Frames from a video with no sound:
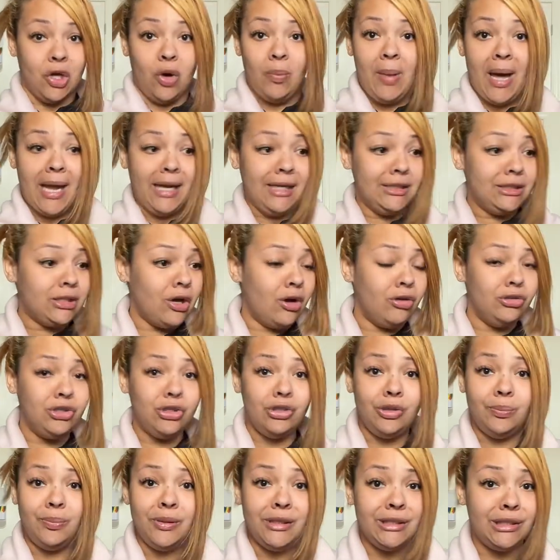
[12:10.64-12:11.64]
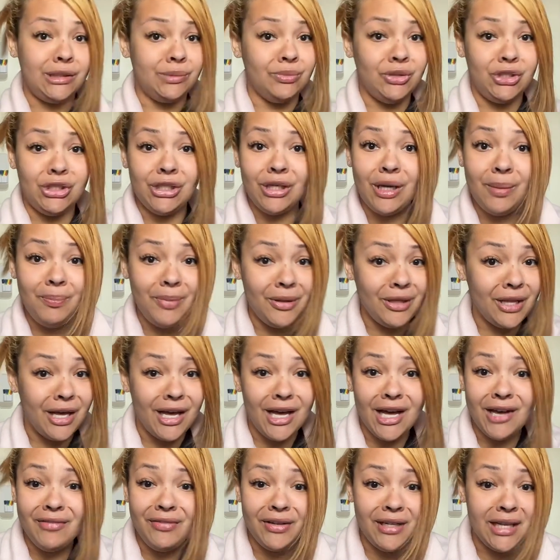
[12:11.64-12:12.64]
Nobody told you to put some shit up in
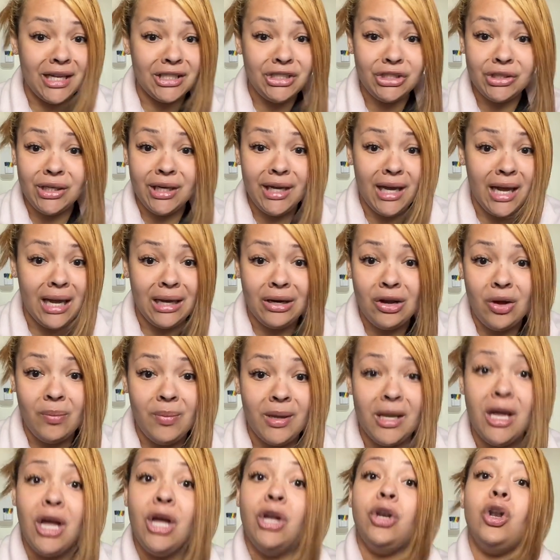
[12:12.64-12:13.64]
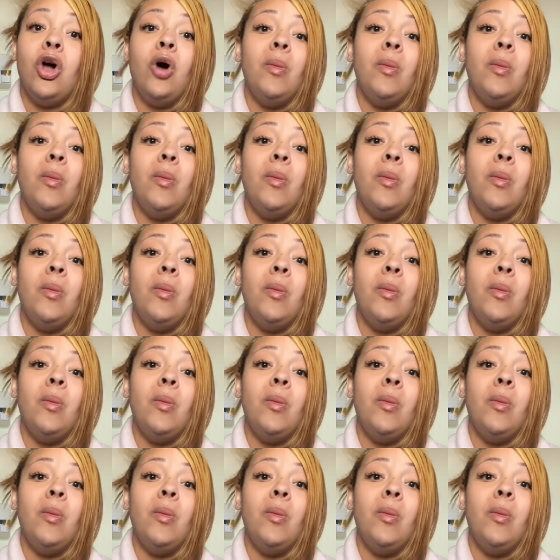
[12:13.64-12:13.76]
the oven that you ain't had no bit.